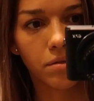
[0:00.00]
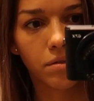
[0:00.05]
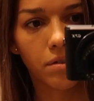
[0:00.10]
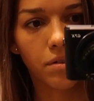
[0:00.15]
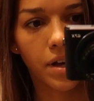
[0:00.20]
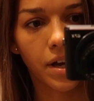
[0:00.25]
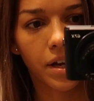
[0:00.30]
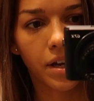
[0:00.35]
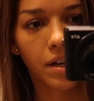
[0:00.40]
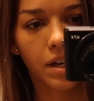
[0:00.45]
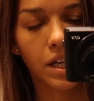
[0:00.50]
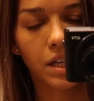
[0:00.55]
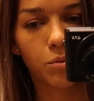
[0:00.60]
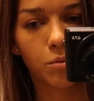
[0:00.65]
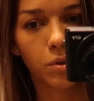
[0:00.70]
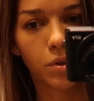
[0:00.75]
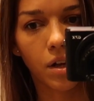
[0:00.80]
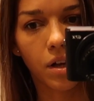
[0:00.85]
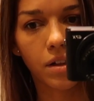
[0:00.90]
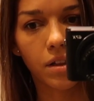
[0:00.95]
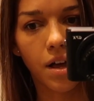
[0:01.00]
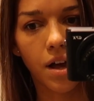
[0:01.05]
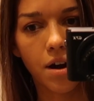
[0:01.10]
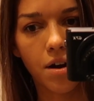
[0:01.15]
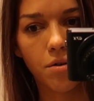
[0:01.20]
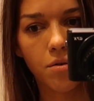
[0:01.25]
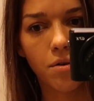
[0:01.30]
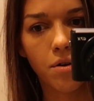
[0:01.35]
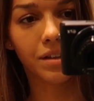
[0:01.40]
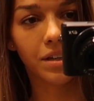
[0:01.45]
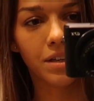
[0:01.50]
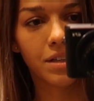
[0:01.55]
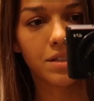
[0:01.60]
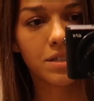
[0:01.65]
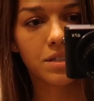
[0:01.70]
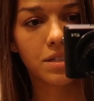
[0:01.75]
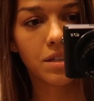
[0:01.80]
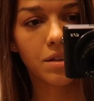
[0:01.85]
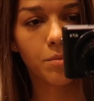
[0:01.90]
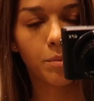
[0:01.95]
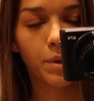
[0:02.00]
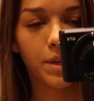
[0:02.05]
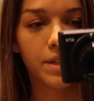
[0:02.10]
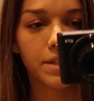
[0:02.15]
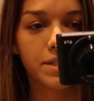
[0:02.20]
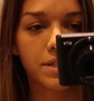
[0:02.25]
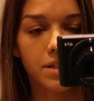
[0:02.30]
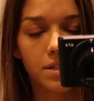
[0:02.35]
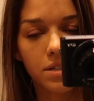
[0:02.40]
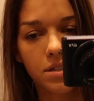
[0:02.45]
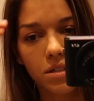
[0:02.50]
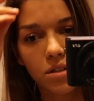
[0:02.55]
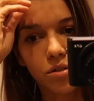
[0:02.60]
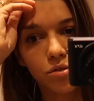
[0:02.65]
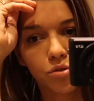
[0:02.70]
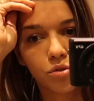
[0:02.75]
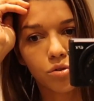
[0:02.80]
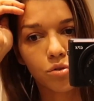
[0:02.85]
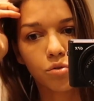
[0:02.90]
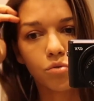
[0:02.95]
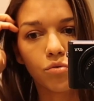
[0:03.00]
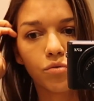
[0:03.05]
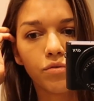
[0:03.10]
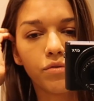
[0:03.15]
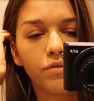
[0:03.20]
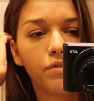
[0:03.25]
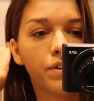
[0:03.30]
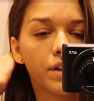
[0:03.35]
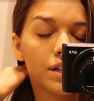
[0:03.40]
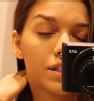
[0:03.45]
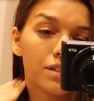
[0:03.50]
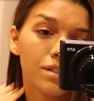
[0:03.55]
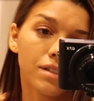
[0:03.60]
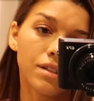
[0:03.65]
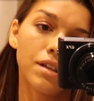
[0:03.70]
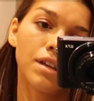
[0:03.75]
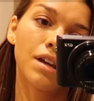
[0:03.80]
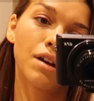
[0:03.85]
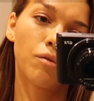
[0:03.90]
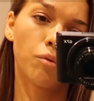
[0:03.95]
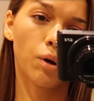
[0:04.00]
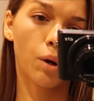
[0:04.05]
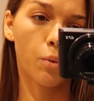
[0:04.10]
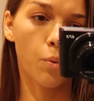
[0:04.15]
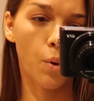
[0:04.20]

Like it would allow these pieces to fit equally